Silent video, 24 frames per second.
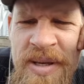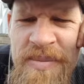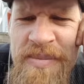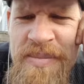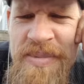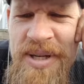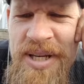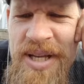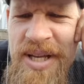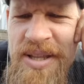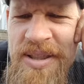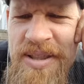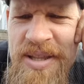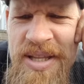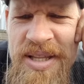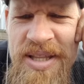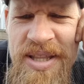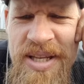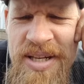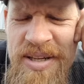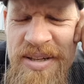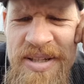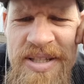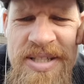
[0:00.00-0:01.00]
But I think
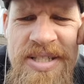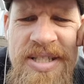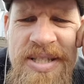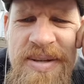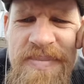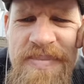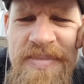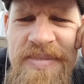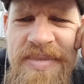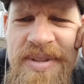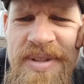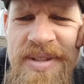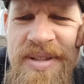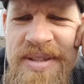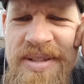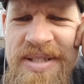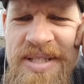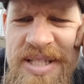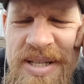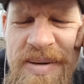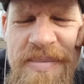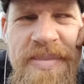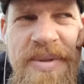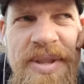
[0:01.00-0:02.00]
there are some
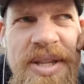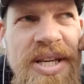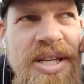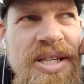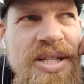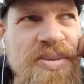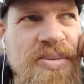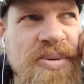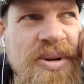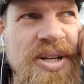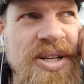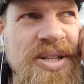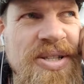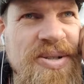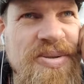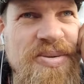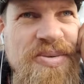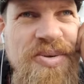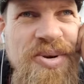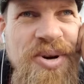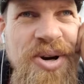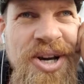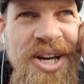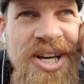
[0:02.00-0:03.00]
things where it's
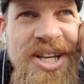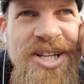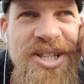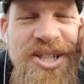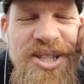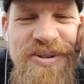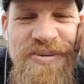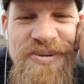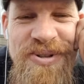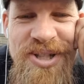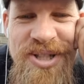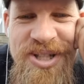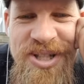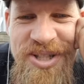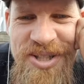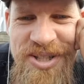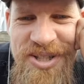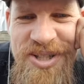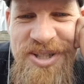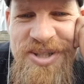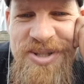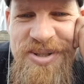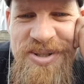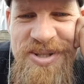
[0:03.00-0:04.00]
really difficult
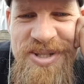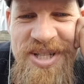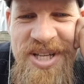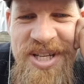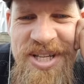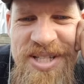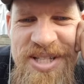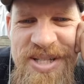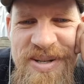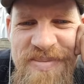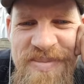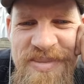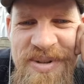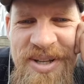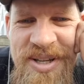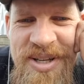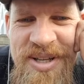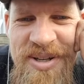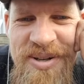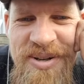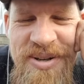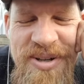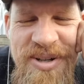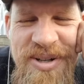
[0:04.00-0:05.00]
not to say
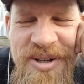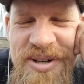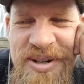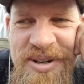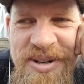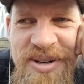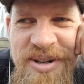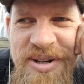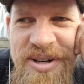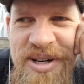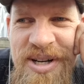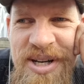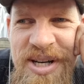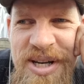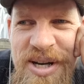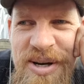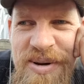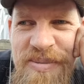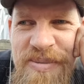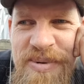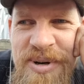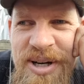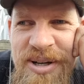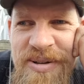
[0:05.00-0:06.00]
something, or
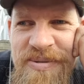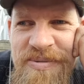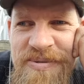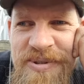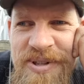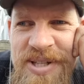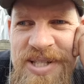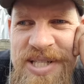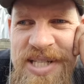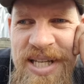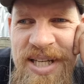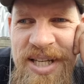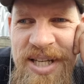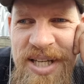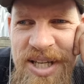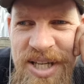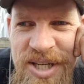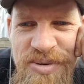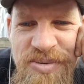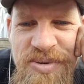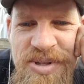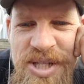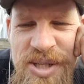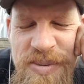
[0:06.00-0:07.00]
where it feels like
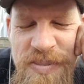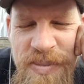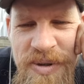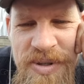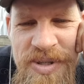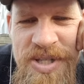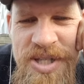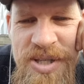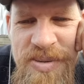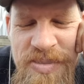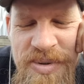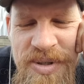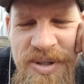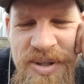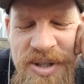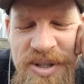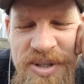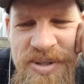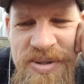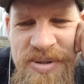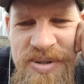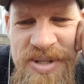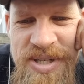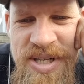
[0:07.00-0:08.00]
irresponsible
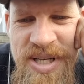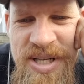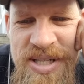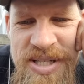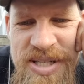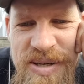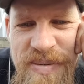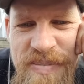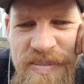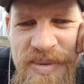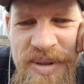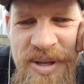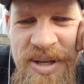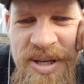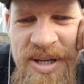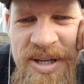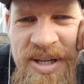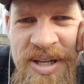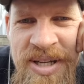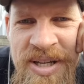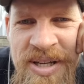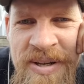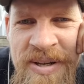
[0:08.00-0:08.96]
not to say something.